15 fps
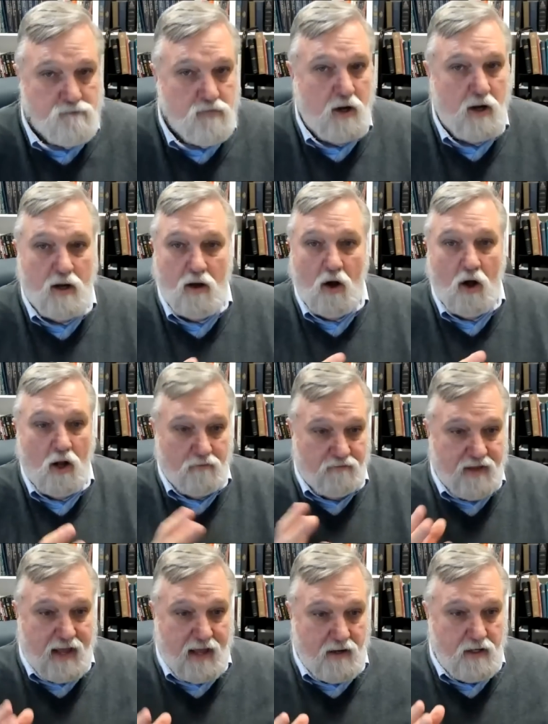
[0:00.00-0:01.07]
uh, all of
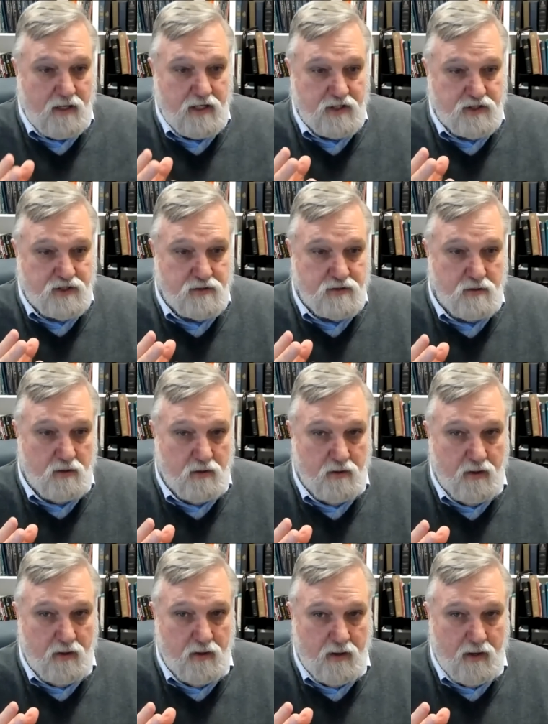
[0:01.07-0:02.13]
that is
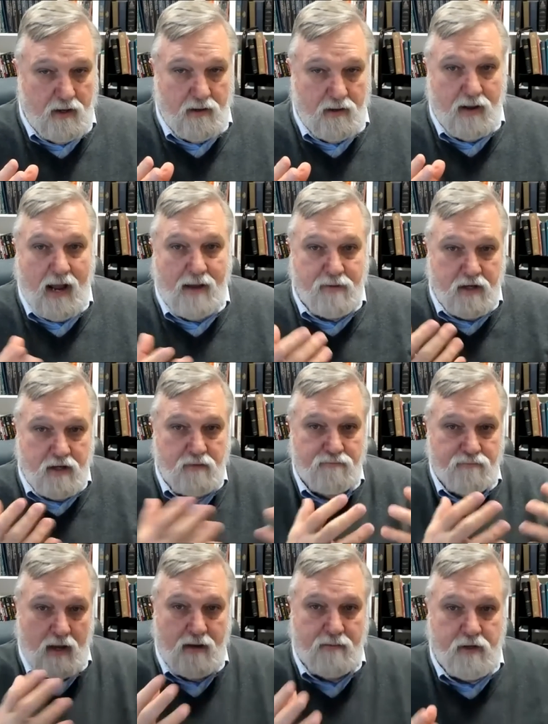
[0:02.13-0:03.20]
uh, I'm a
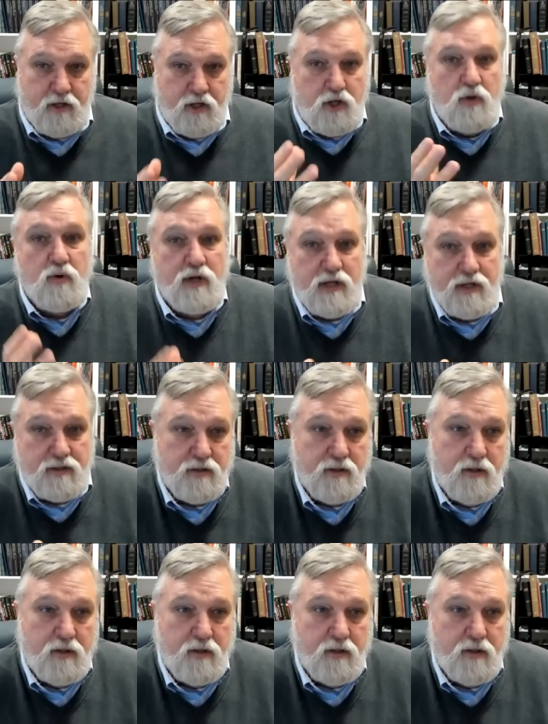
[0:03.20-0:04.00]
I'm a unit